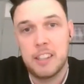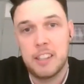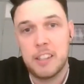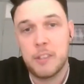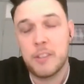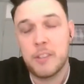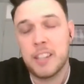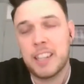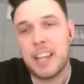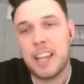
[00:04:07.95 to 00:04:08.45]

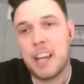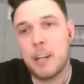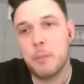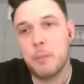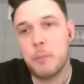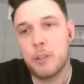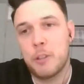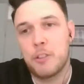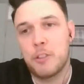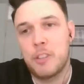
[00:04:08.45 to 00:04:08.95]
You think how
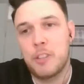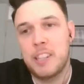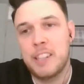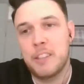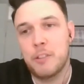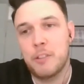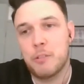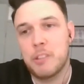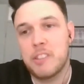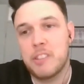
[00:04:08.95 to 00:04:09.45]
much the
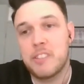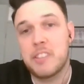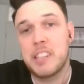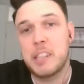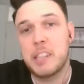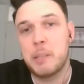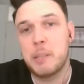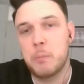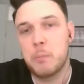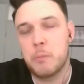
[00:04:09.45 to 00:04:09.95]
industry
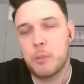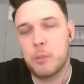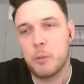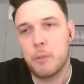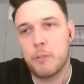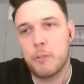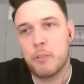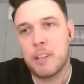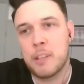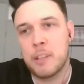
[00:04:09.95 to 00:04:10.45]
seemed to
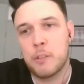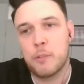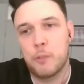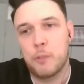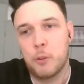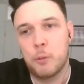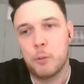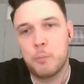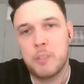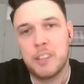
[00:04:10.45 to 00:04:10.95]
have
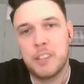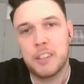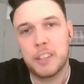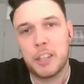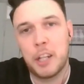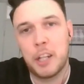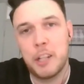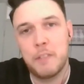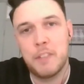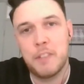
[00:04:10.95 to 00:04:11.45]
transformed in the
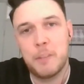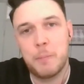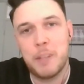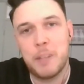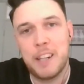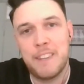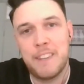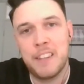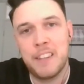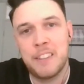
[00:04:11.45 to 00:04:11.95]
COVID
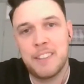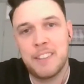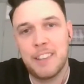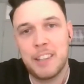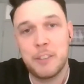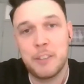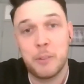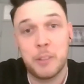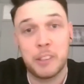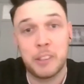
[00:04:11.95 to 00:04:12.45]
period,
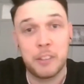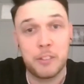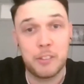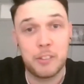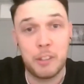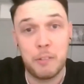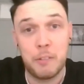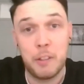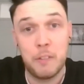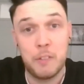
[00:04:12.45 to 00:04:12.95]
like doing
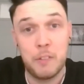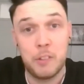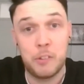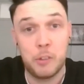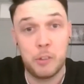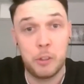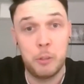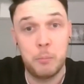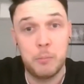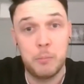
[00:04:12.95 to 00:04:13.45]
stuff over
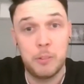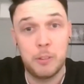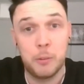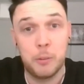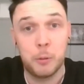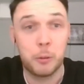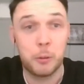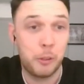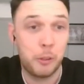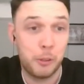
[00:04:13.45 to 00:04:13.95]
Zoom
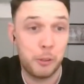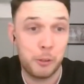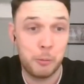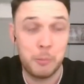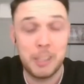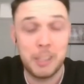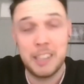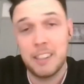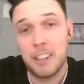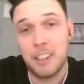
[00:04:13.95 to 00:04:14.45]
or Google
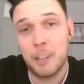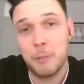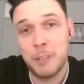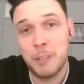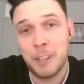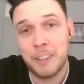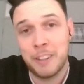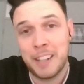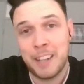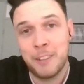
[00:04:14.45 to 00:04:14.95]
Meet like
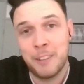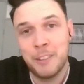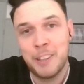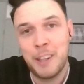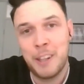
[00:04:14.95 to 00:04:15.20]
we are now.